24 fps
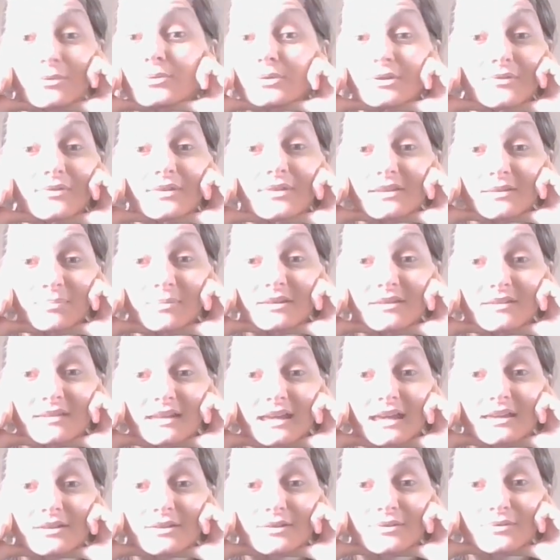All of it's been
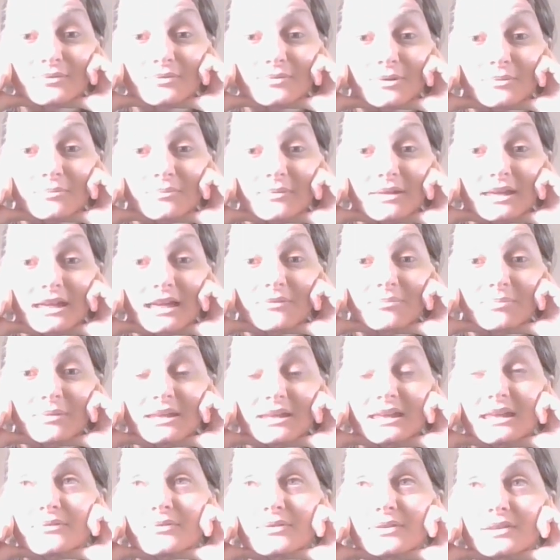taken from me. I've
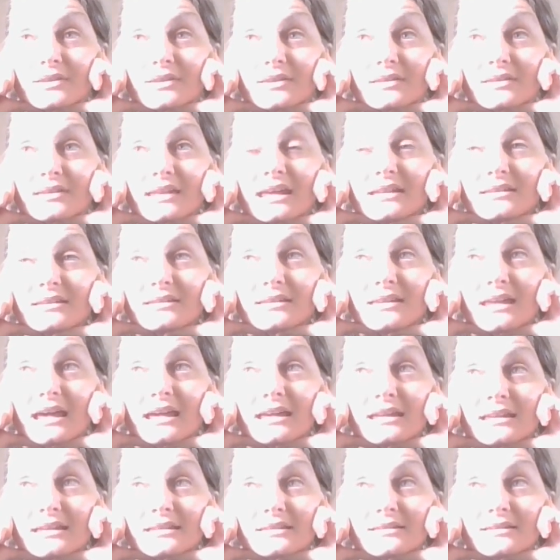been given 10
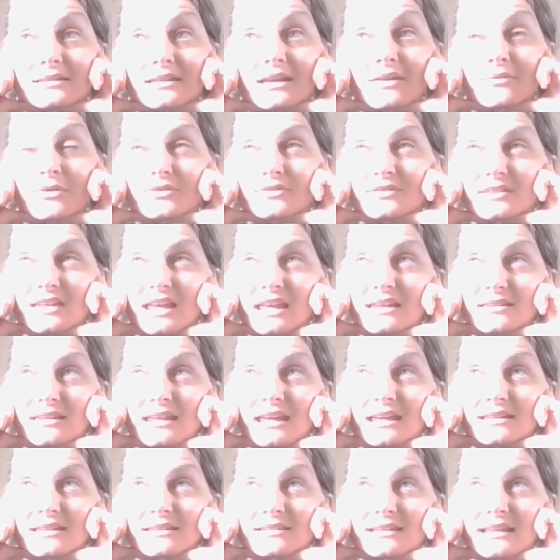days. I've got 10
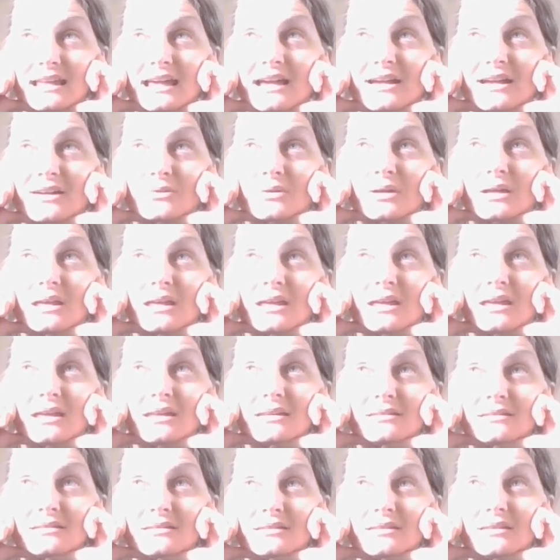days now
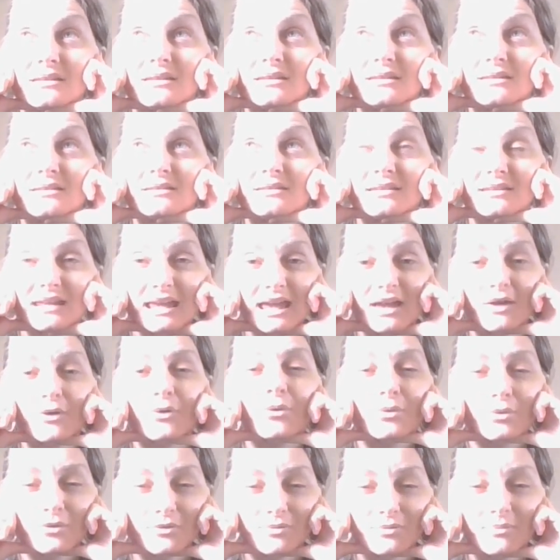to get
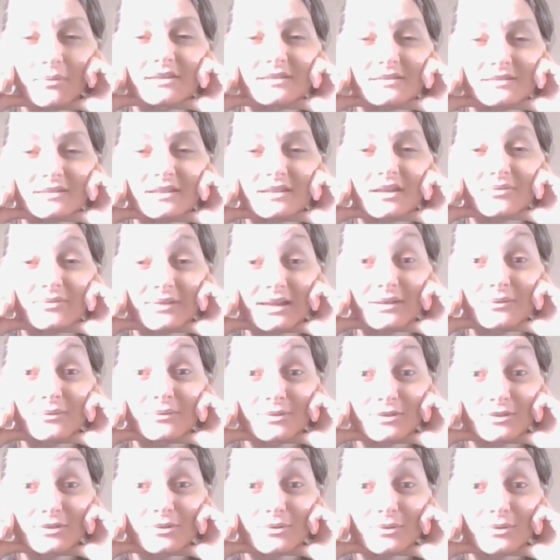all of my stuff out
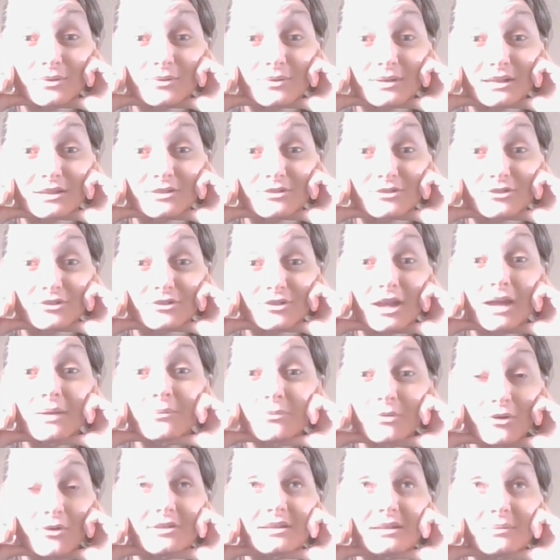of storage.
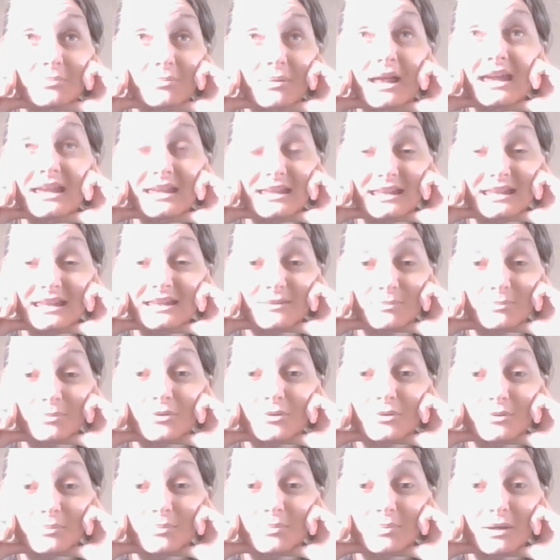I'm already paying
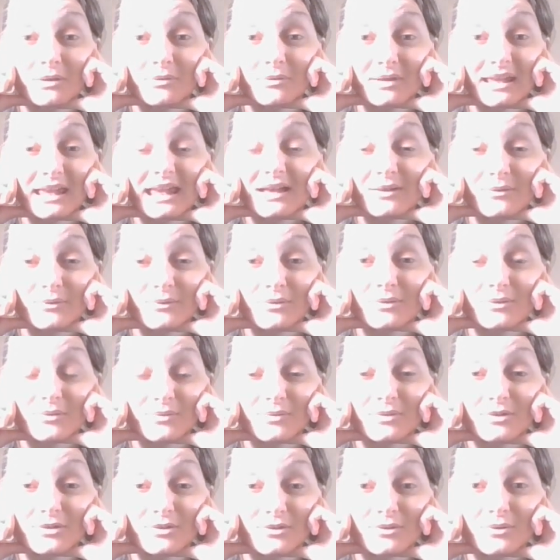Eastbourne Borough Council
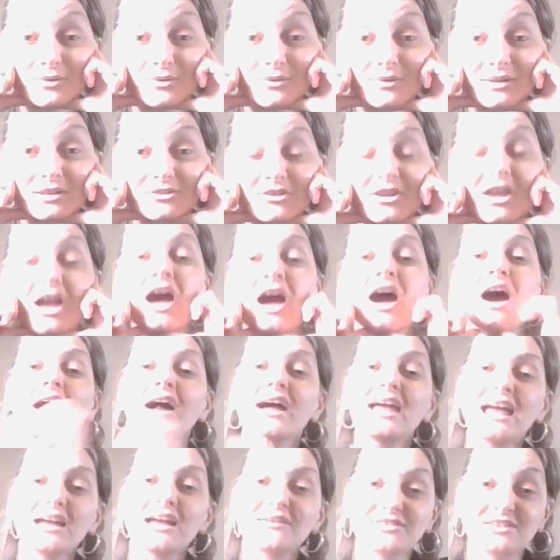for storage.
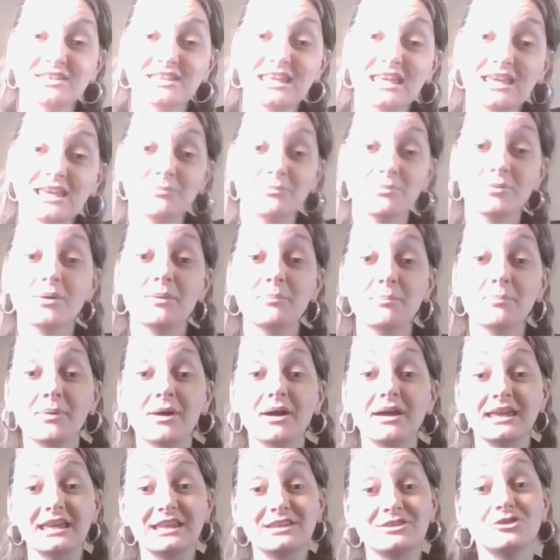I have to keep
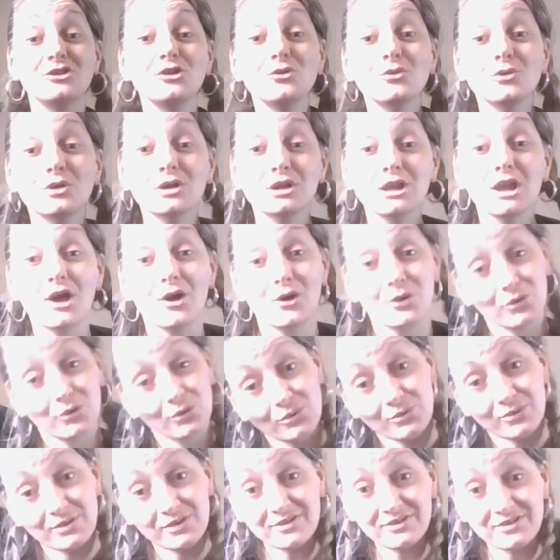buying new
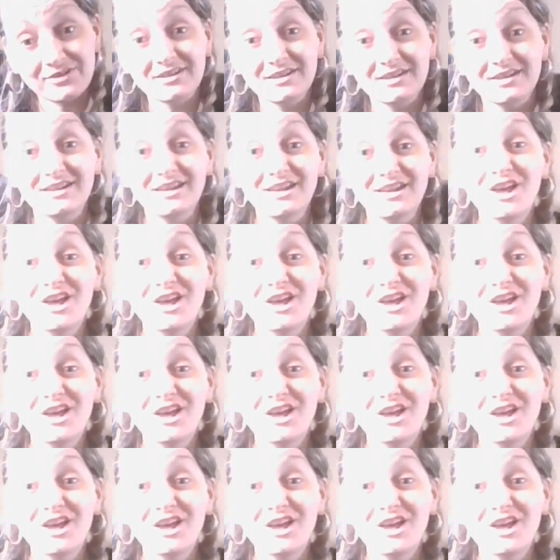clothes.